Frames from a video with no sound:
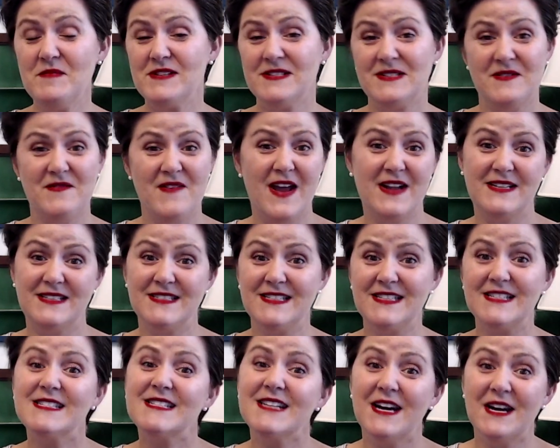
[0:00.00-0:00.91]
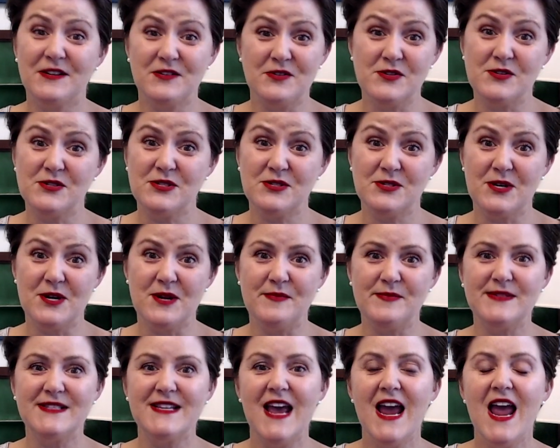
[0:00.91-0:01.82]
had at least 100 strips,
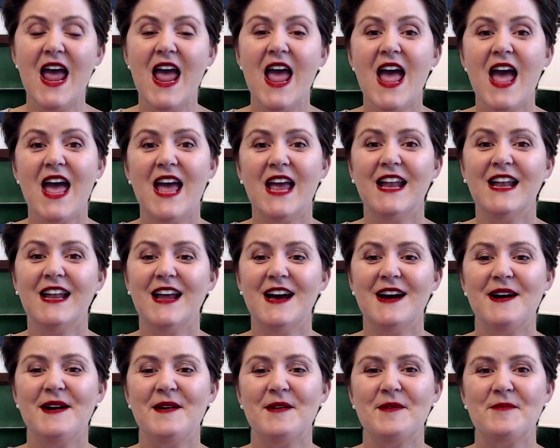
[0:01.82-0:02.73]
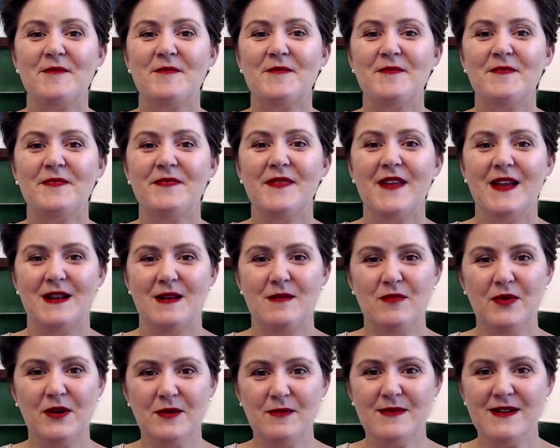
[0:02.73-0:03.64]
and I
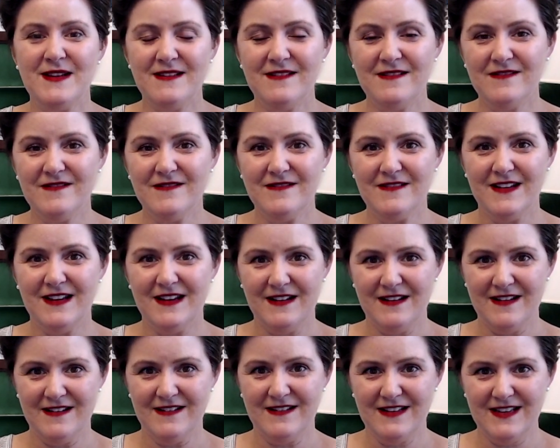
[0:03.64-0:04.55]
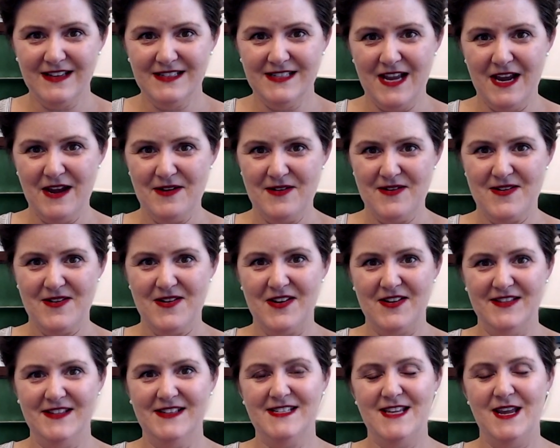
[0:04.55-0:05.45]
put them in a container
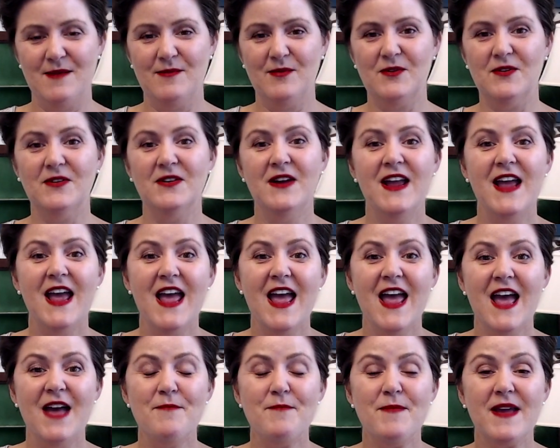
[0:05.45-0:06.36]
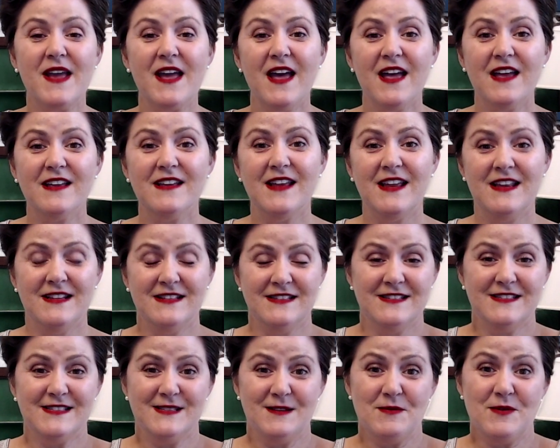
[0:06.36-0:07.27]
on the table,
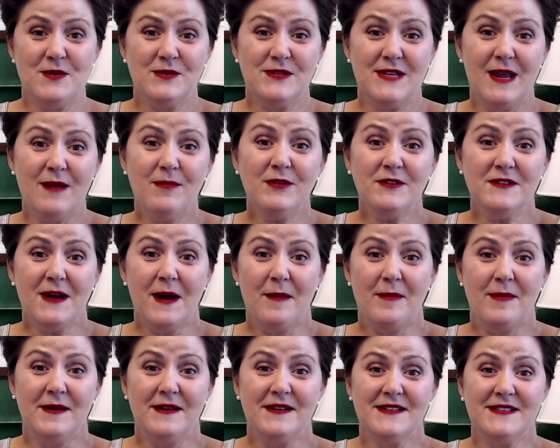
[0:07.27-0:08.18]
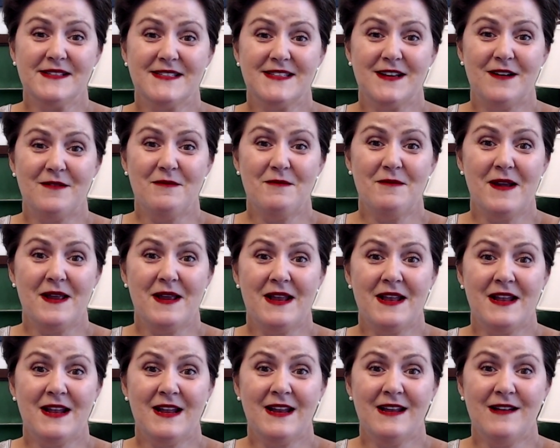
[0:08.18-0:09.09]
so they're table topics
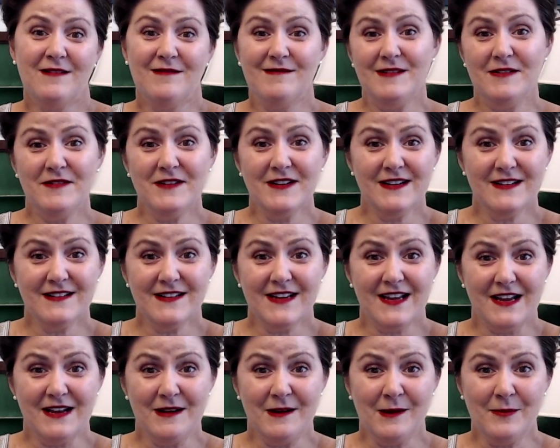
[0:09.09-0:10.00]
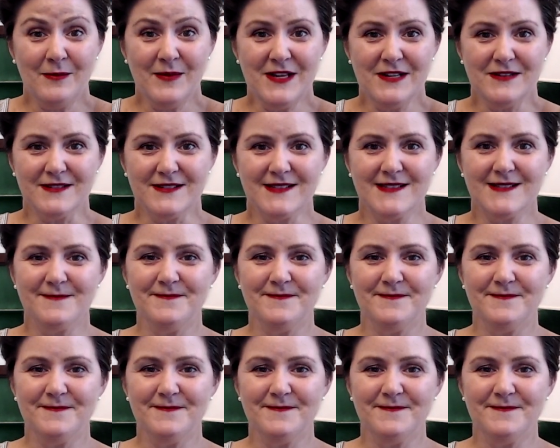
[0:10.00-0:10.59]
when we were eating our meals.